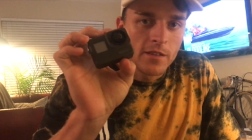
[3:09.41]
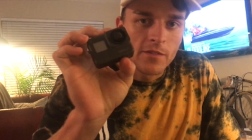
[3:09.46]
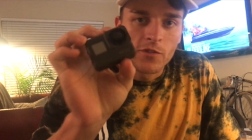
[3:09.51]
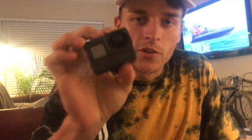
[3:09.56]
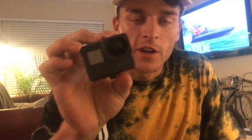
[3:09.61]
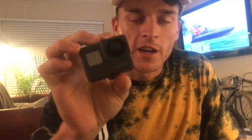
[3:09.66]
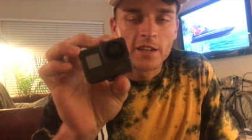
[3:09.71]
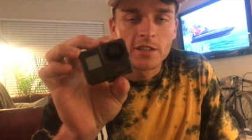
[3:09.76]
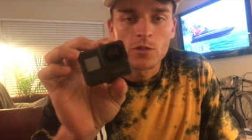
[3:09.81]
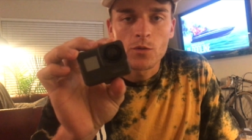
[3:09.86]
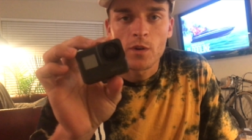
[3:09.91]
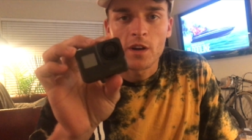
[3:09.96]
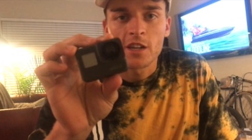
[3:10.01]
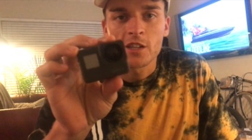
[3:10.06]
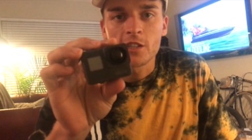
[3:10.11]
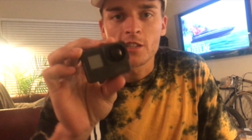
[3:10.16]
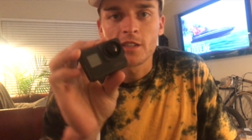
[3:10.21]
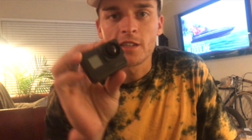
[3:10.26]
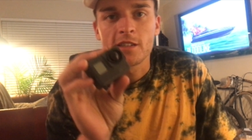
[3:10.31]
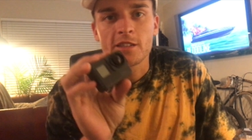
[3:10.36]
If you guys are
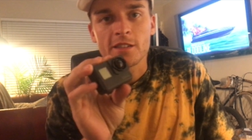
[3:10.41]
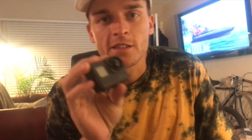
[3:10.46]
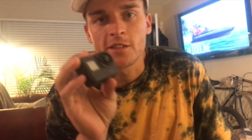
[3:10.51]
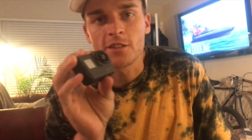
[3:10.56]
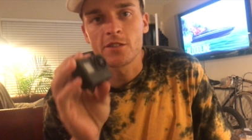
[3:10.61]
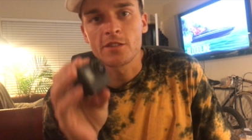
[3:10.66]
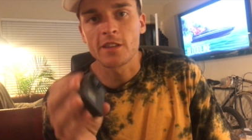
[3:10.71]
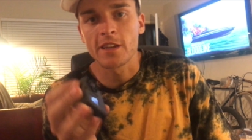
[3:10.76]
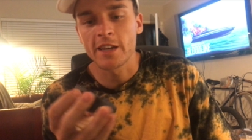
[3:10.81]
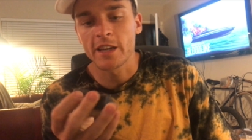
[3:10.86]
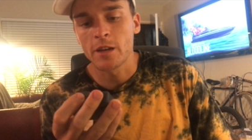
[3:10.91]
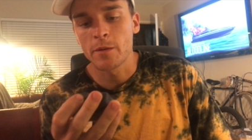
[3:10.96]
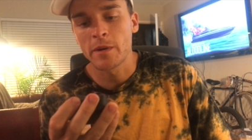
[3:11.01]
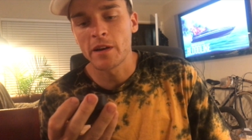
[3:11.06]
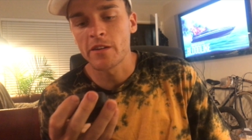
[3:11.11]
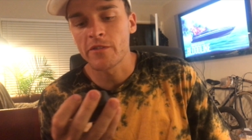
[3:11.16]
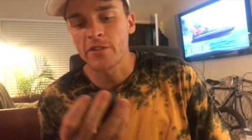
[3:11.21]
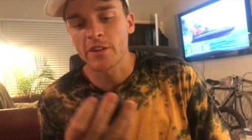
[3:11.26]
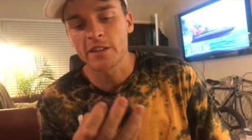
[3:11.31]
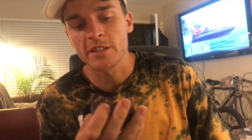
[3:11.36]
watching this and you're thinking
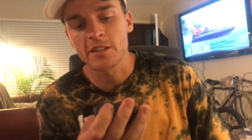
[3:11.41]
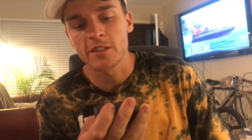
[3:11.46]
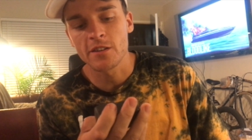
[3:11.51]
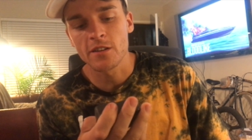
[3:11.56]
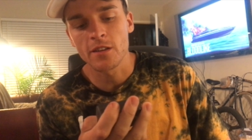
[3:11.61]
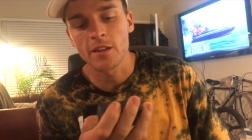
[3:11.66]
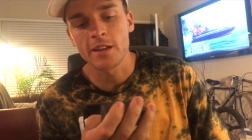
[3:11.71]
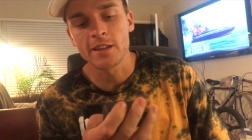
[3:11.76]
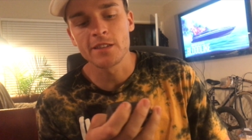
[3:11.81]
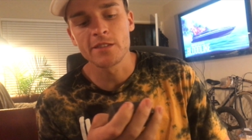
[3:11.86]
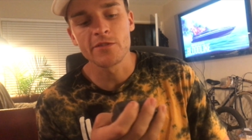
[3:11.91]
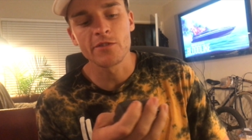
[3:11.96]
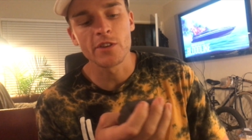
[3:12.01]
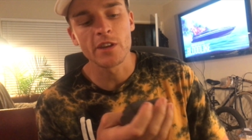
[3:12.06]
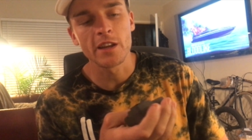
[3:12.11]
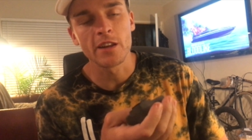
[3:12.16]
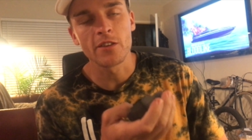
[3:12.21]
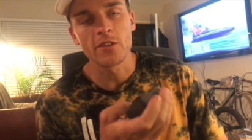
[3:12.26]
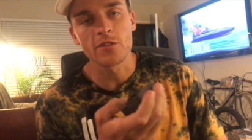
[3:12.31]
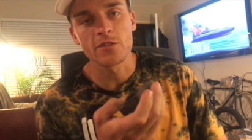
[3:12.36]
about fixing your lens, if
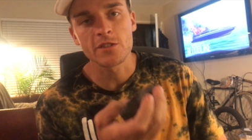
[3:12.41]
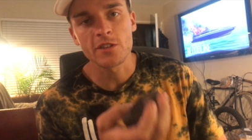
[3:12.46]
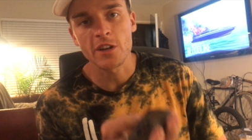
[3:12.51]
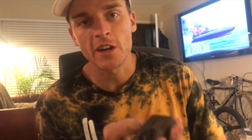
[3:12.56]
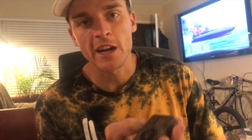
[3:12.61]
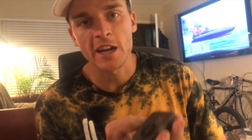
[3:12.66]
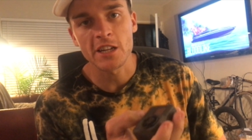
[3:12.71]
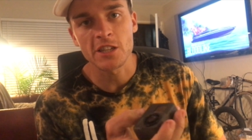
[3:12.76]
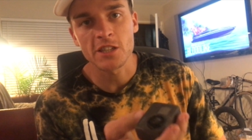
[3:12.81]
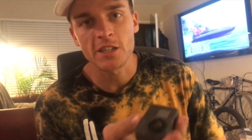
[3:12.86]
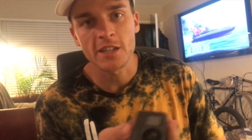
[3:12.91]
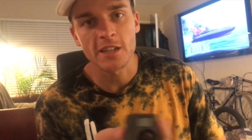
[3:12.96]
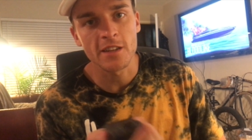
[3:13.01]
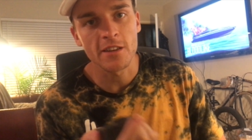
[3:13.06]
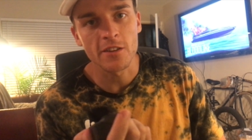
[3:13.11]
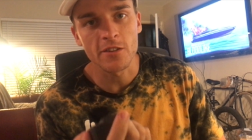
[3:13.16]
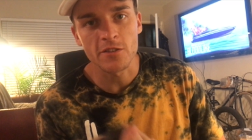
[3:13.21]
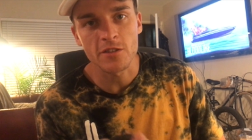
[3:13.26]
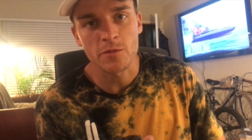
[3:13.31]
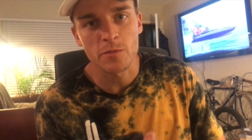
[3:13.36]
you get a little scratch and
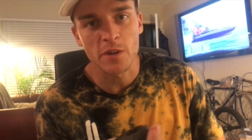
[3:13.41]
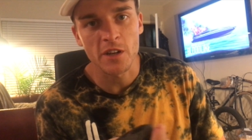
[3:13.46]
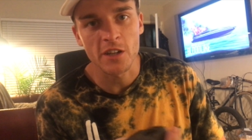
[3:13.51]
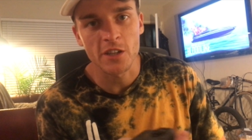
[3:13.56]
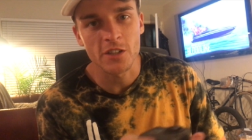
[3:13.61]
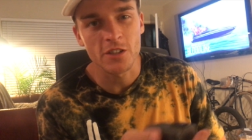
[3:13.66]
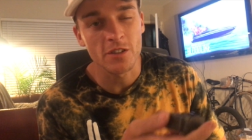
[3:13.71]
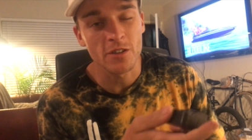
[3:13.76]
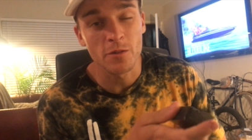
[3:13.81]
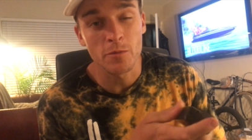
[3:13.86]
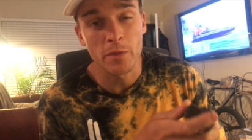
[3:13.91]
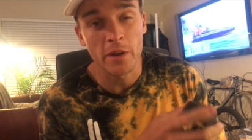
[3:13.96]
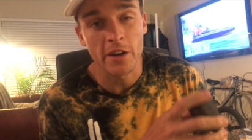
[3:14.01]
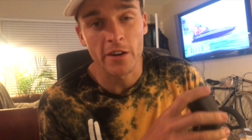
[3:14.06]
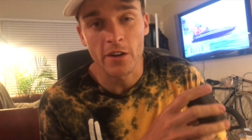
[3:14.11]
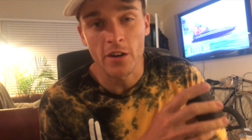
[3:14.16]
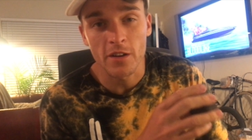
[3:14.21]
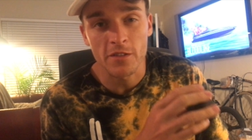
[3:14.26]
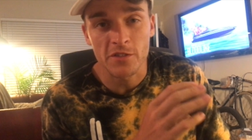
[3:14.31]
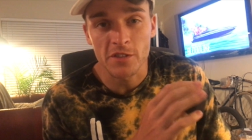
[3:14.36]
a little smudge, you're
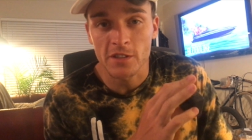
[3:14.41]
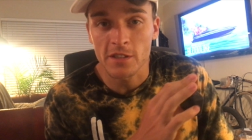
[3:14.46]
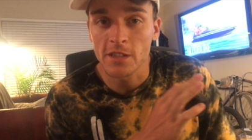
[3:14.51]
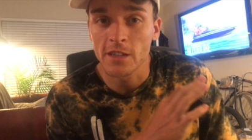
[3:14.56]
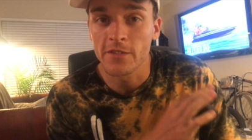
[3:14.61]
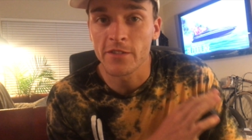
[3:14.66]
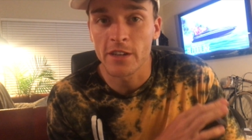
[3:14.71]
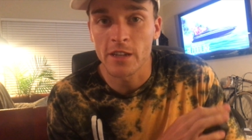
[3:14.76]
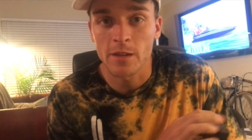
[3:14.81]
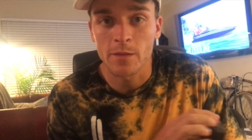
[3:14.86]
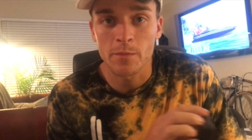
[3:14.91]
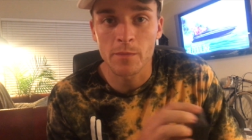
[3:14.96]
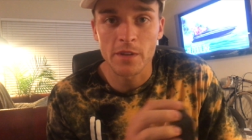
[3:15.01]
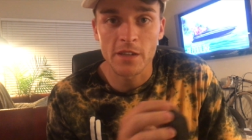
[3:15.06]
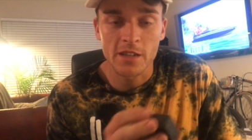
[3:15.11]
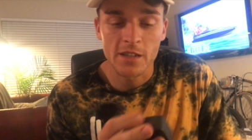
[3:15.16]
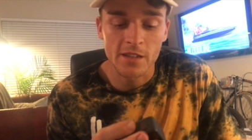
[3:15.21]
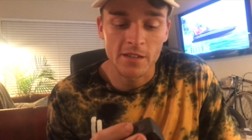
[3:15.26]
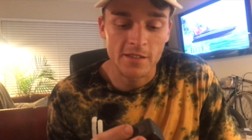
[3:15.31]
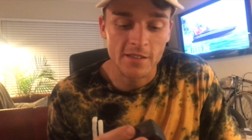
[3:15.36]
better off just leaving it,
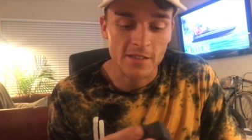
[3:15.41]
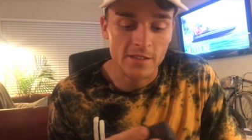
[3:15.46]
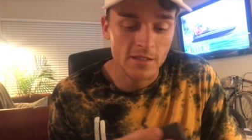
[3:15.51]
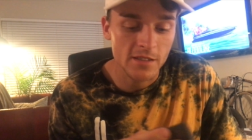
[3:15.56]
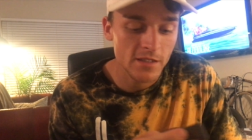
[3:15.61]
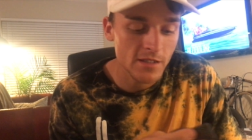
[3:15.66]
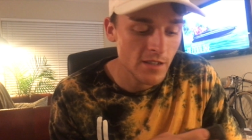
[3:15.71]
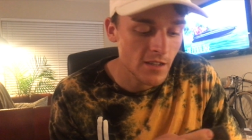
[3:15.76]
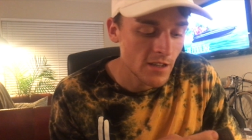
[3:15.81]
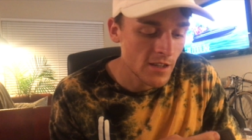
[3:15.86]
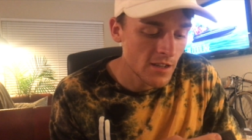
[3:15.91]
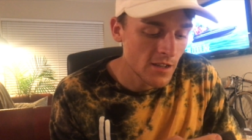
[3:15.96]
because